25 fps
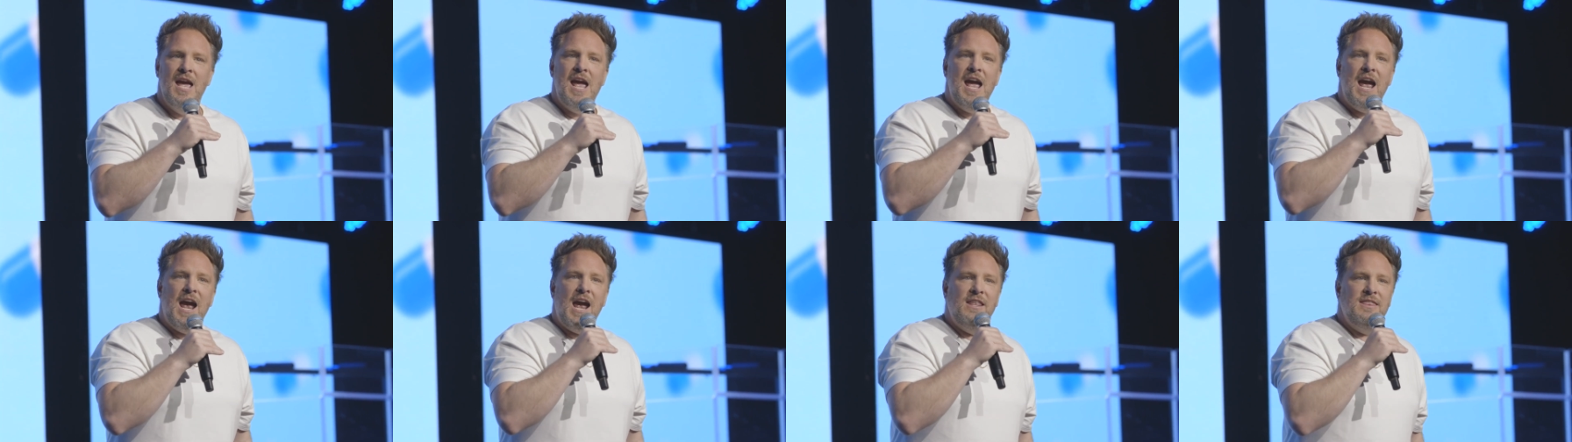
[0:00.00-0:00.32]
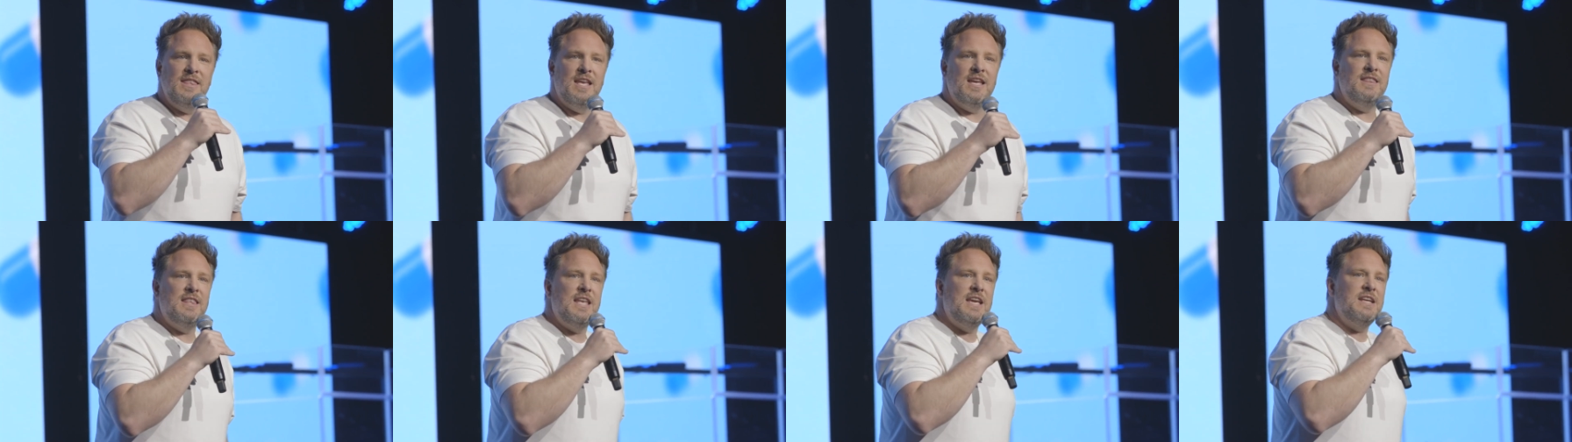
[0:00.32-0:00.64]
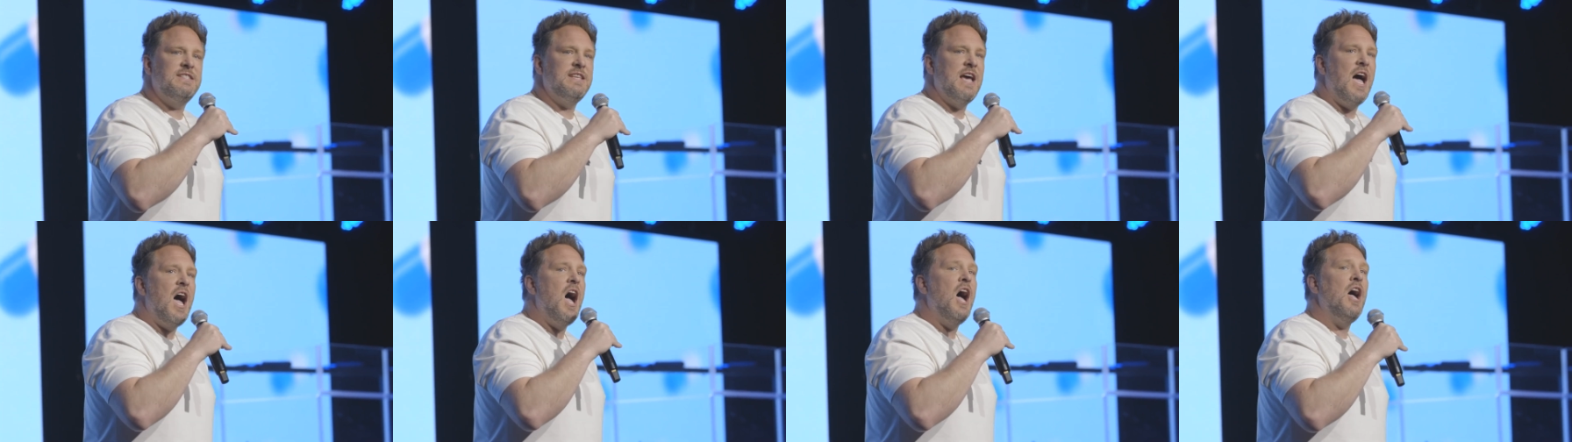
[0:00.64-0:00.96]
And then
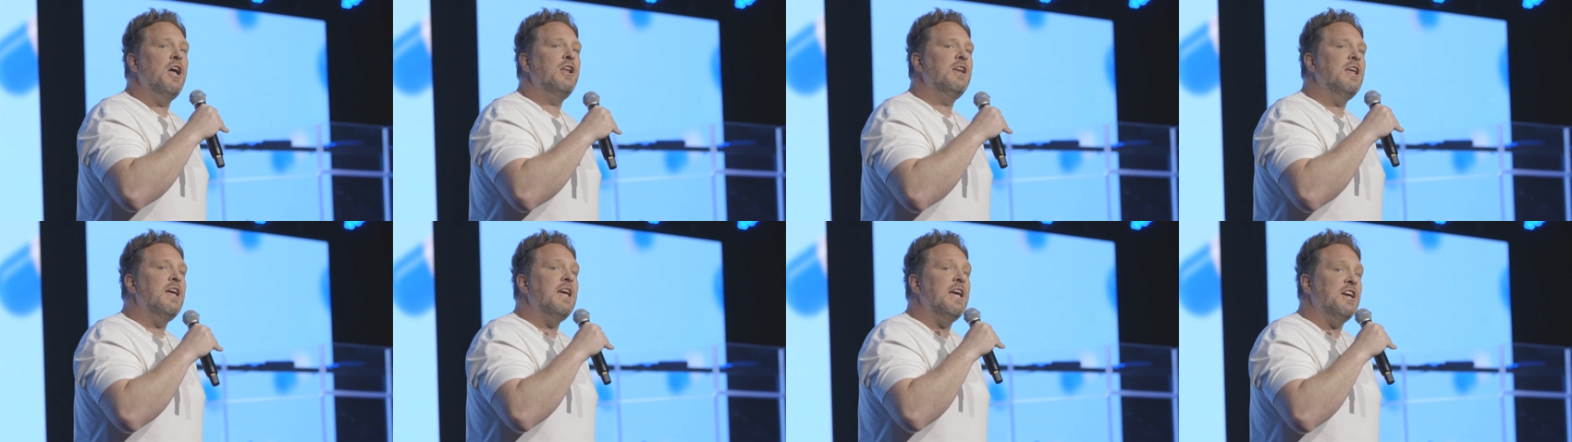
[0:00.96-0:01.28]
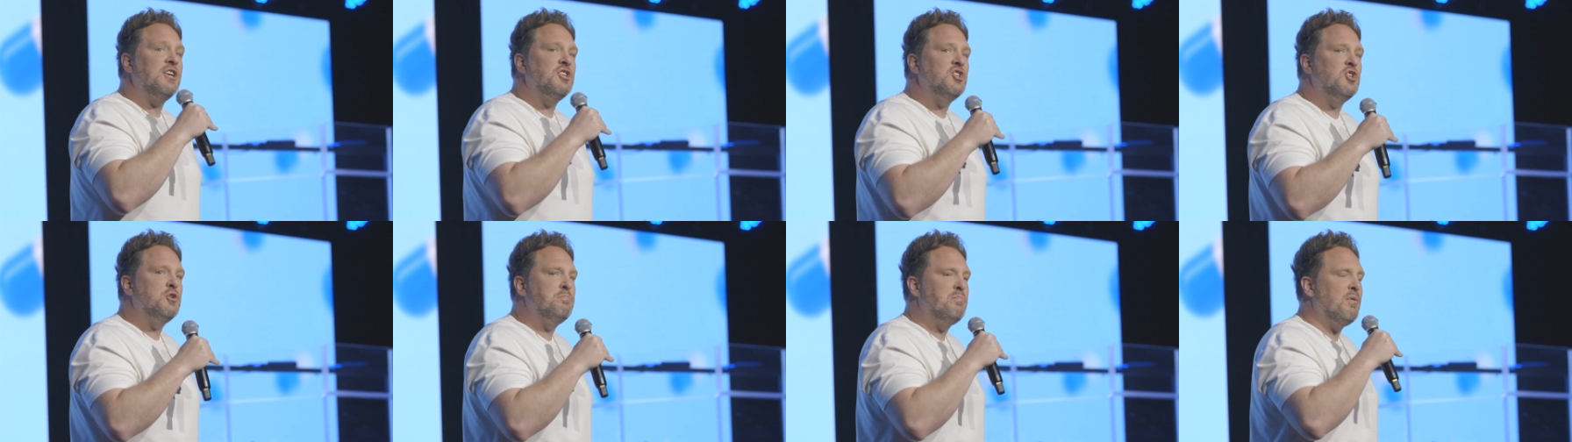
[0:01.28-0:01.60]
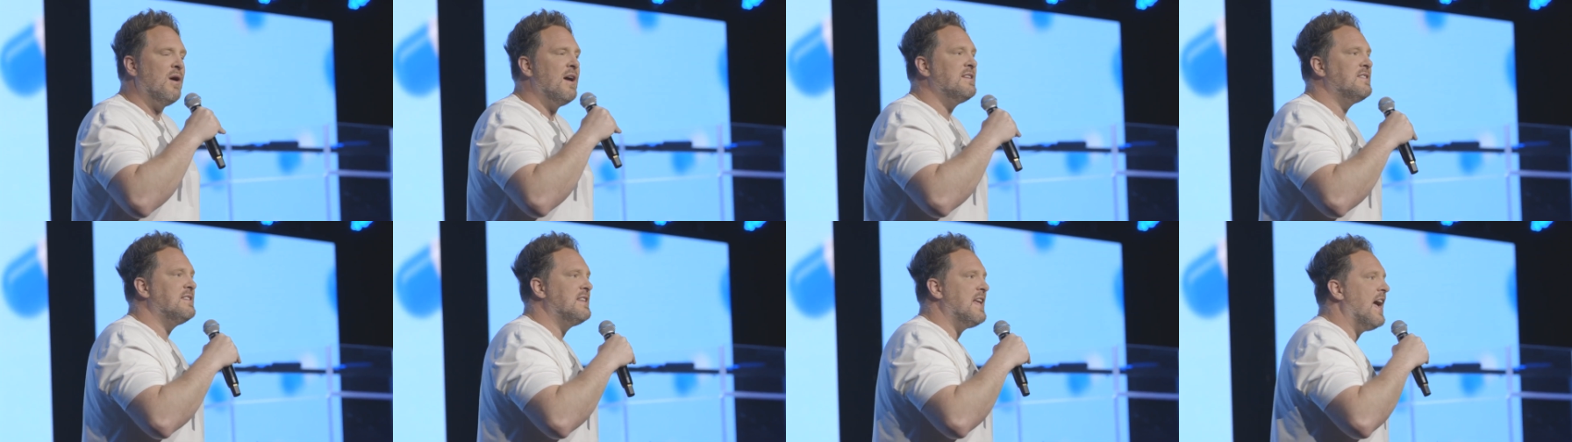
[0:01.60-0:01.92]
these
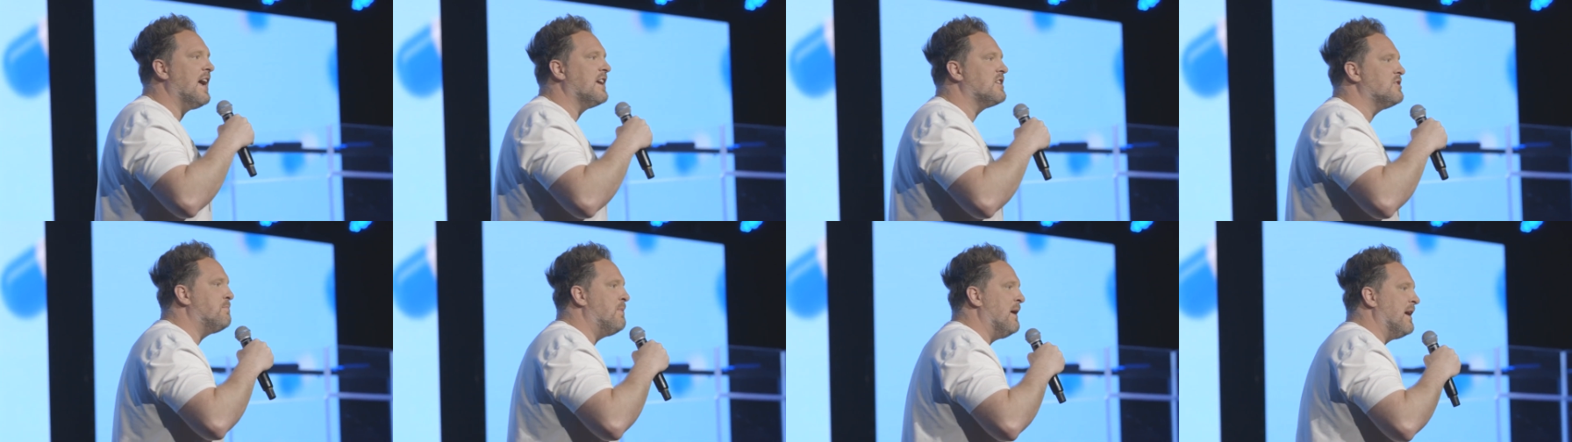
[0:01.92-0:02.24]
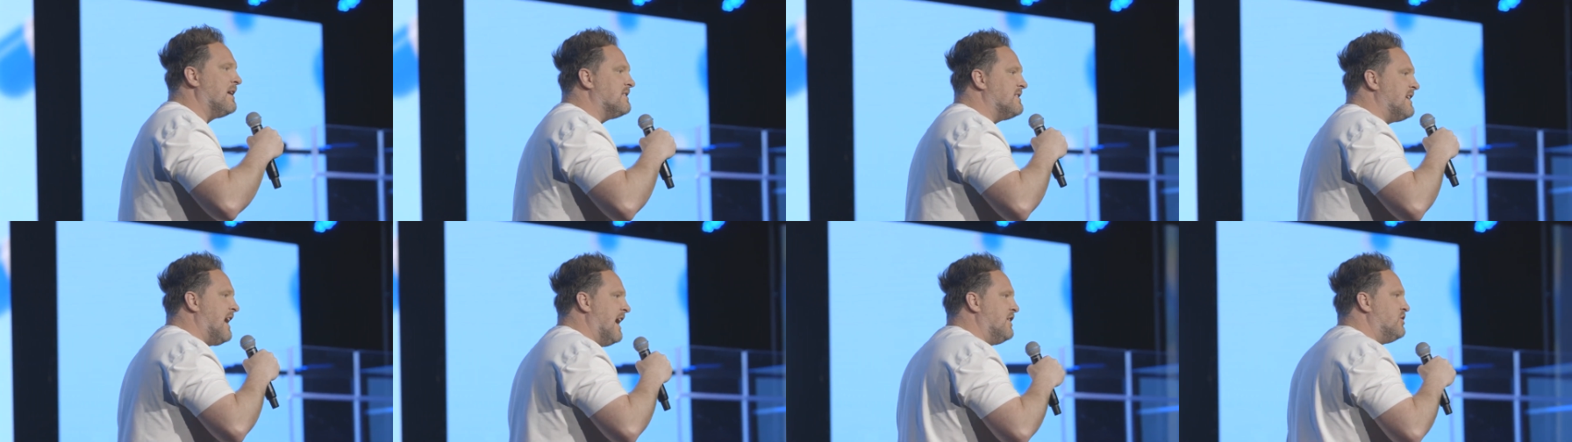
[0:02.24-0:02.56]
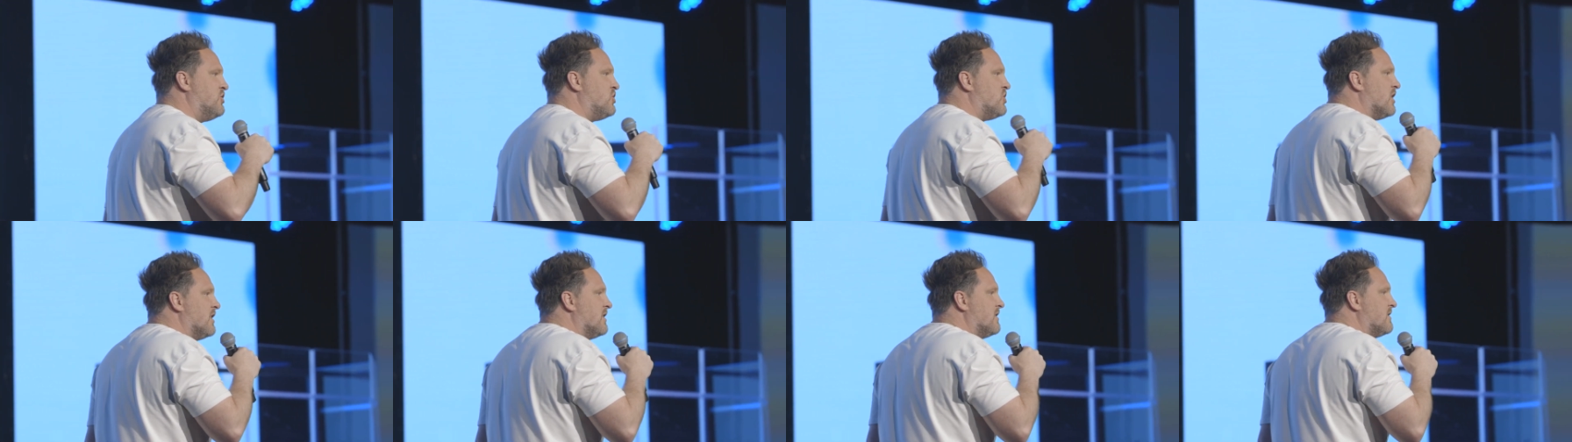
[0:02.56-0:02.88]
unexpressed
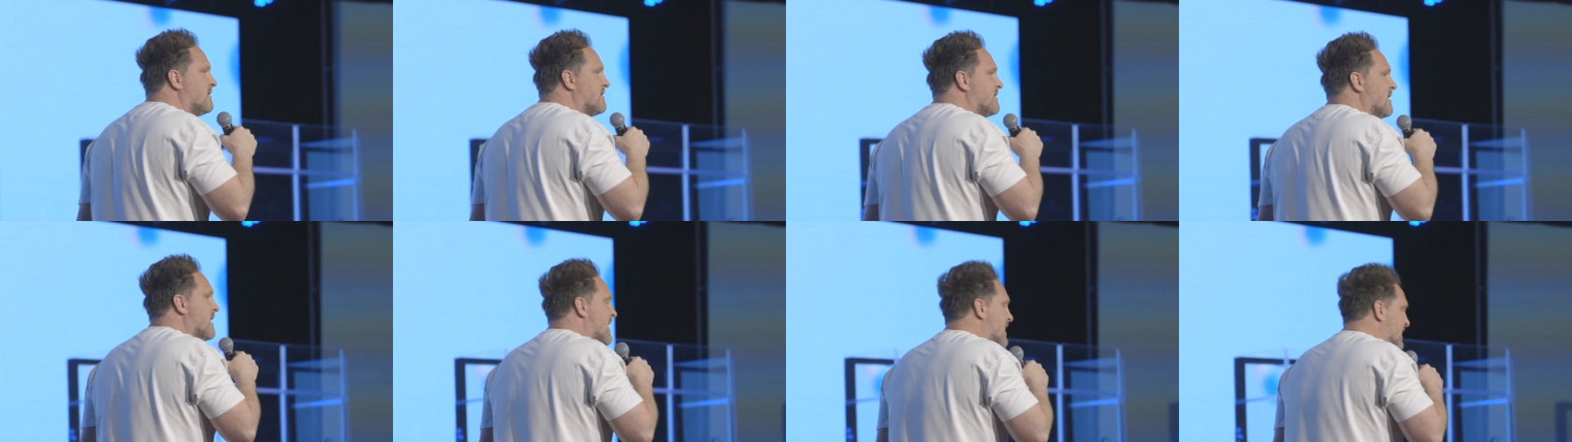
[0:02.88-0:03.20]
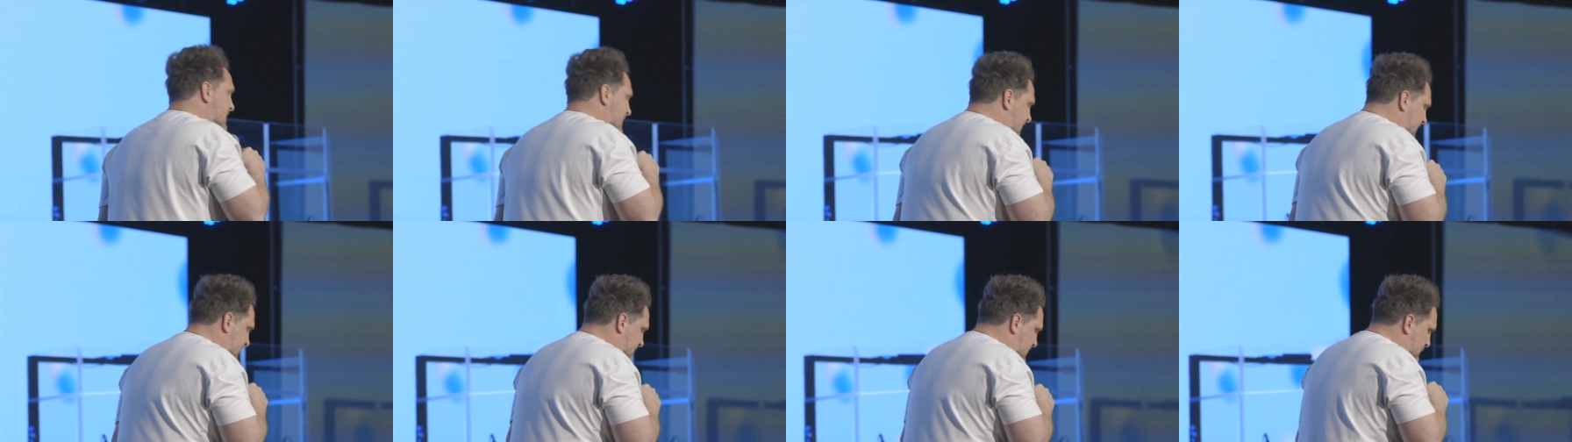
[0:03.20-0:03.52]
expectations, this